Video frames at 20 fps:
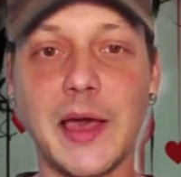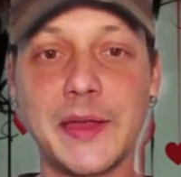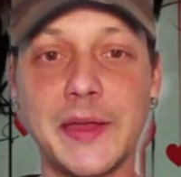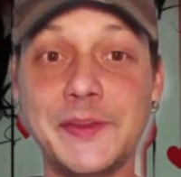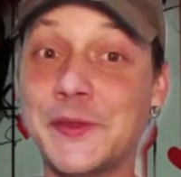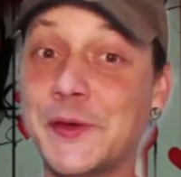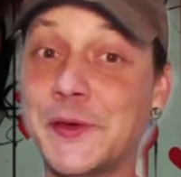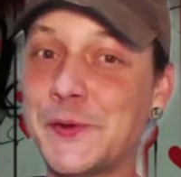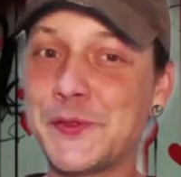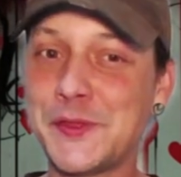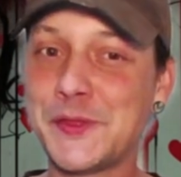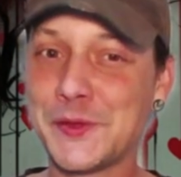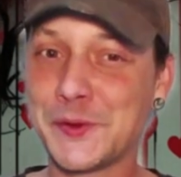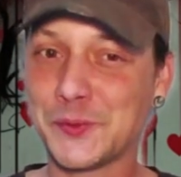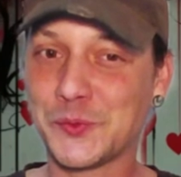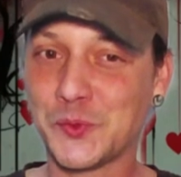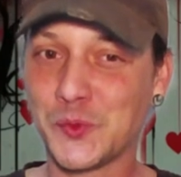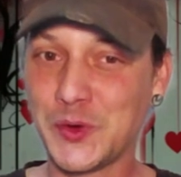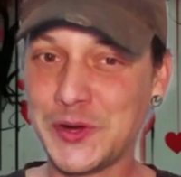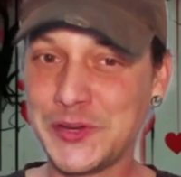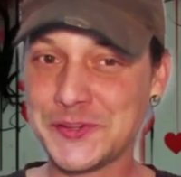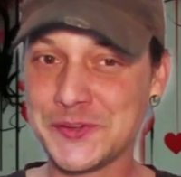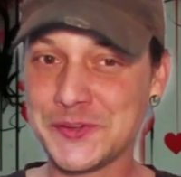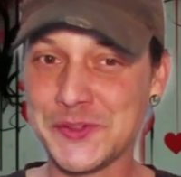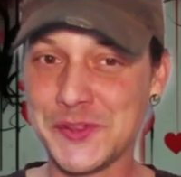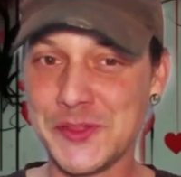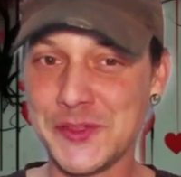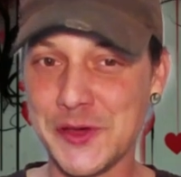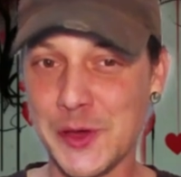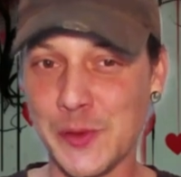I know the
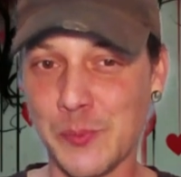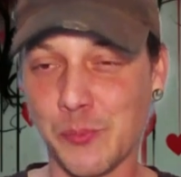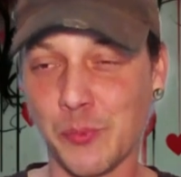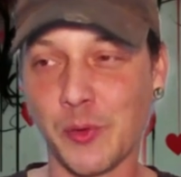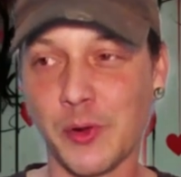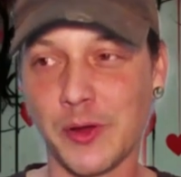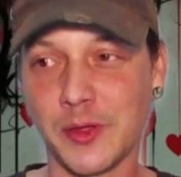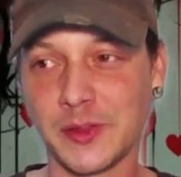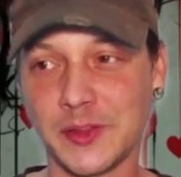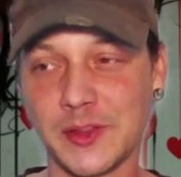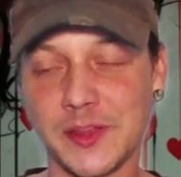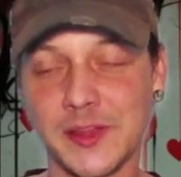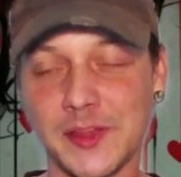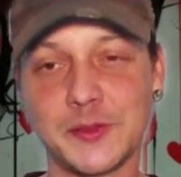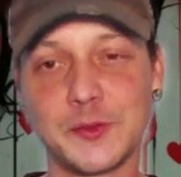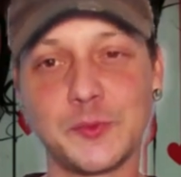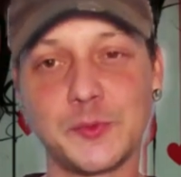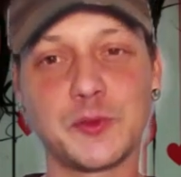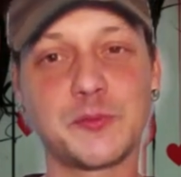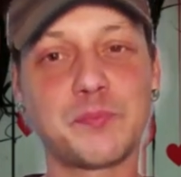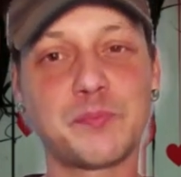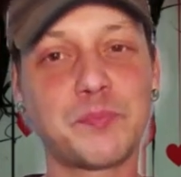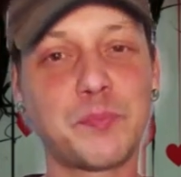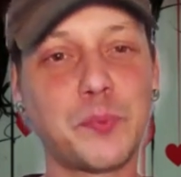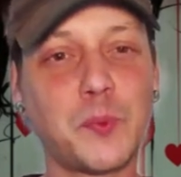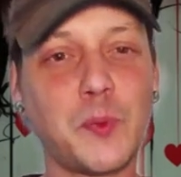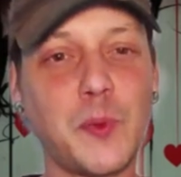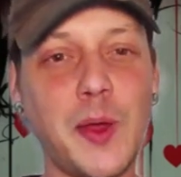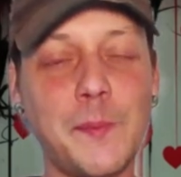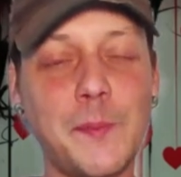original thought process was
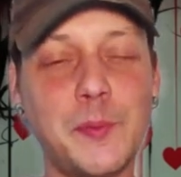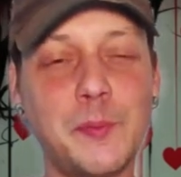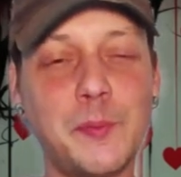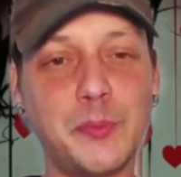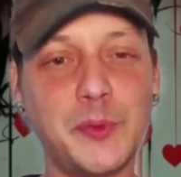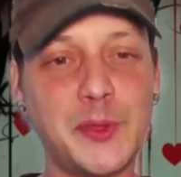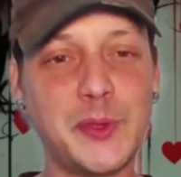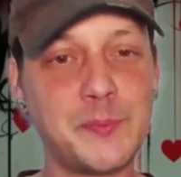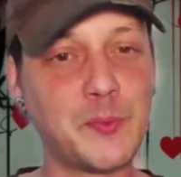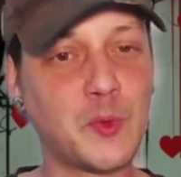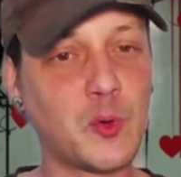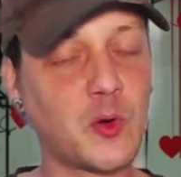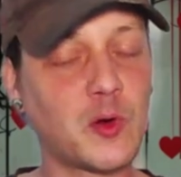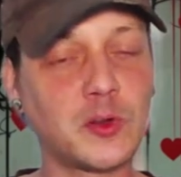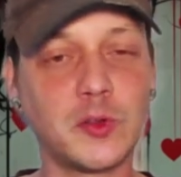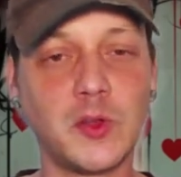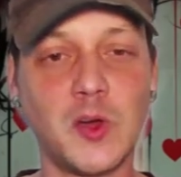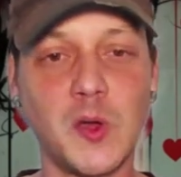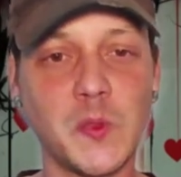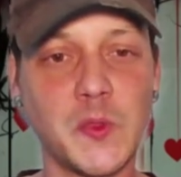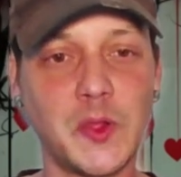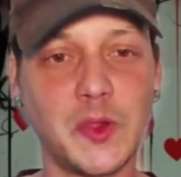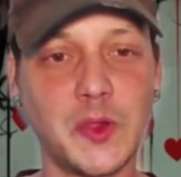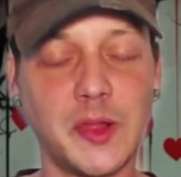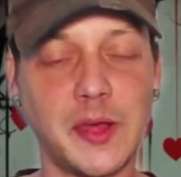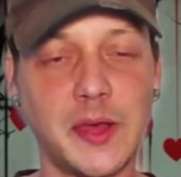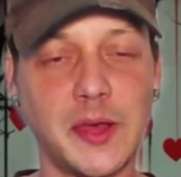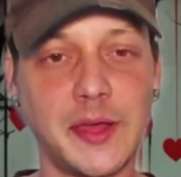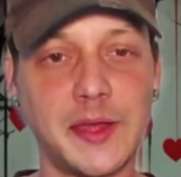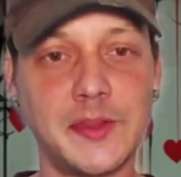probably more along the
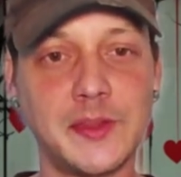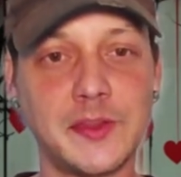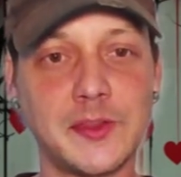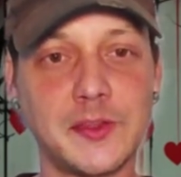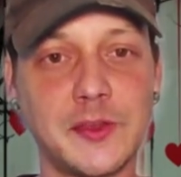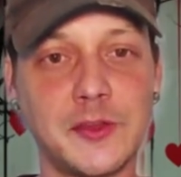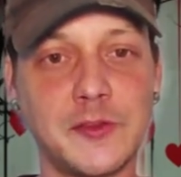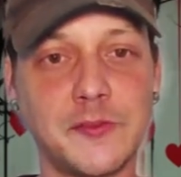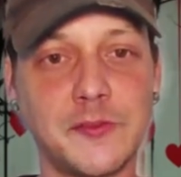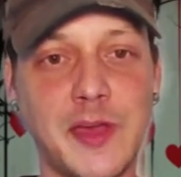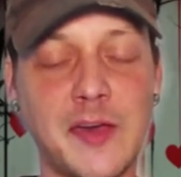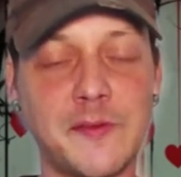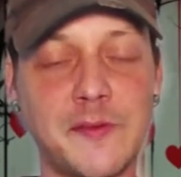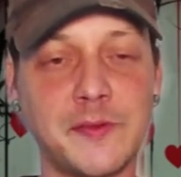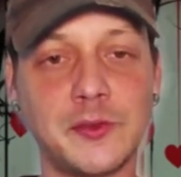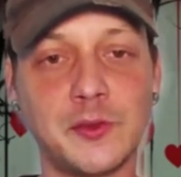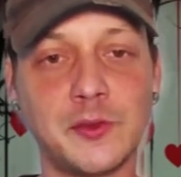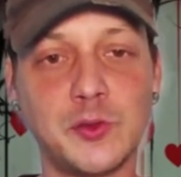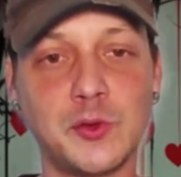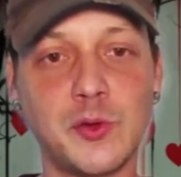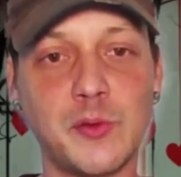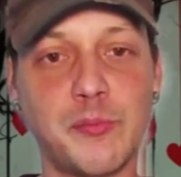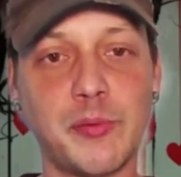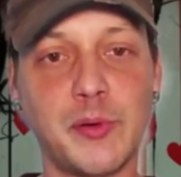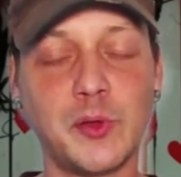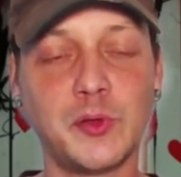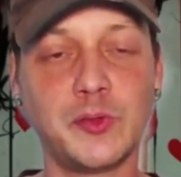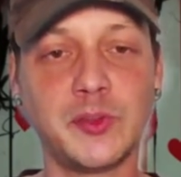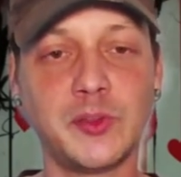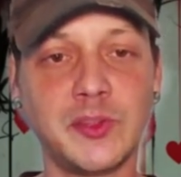lines of having two
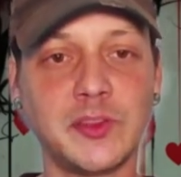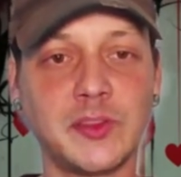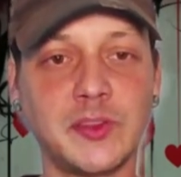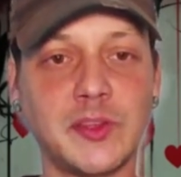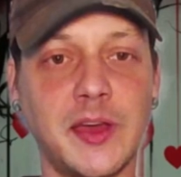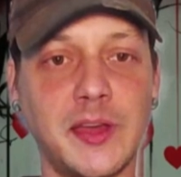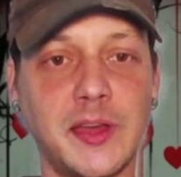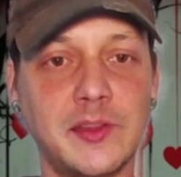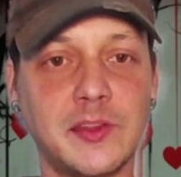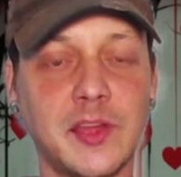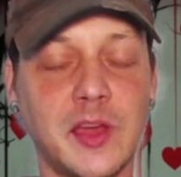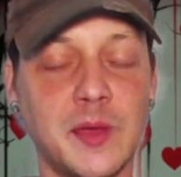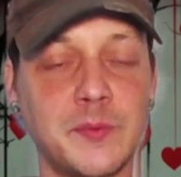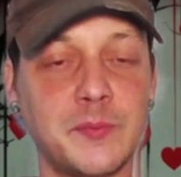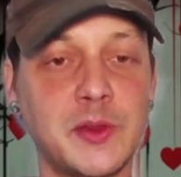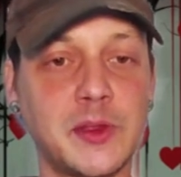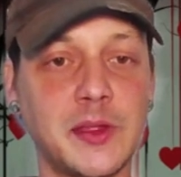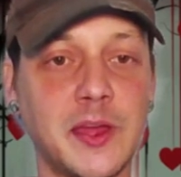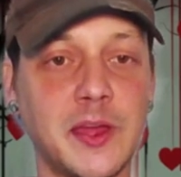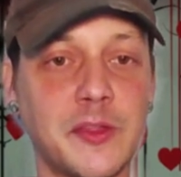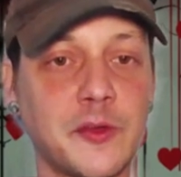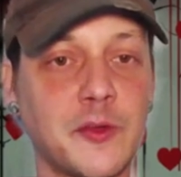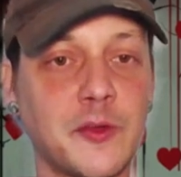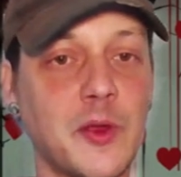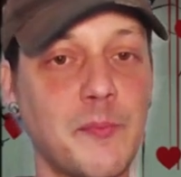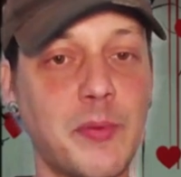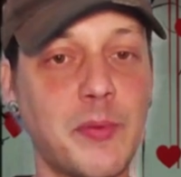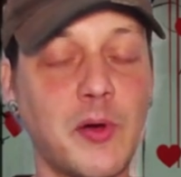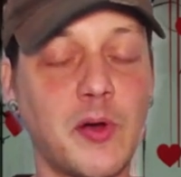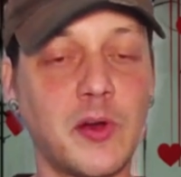opposing sides come together
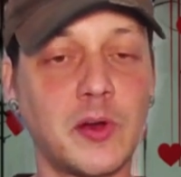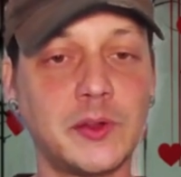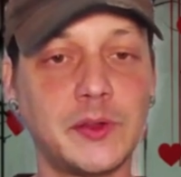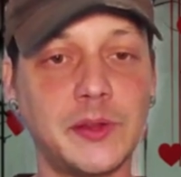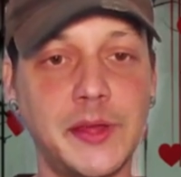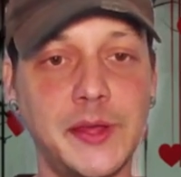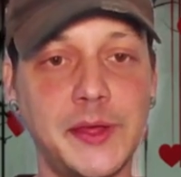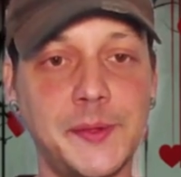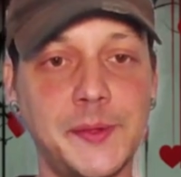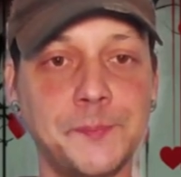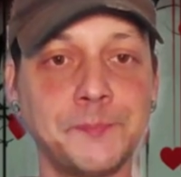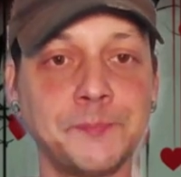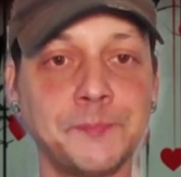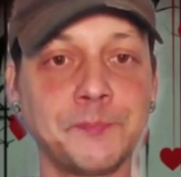and parlay.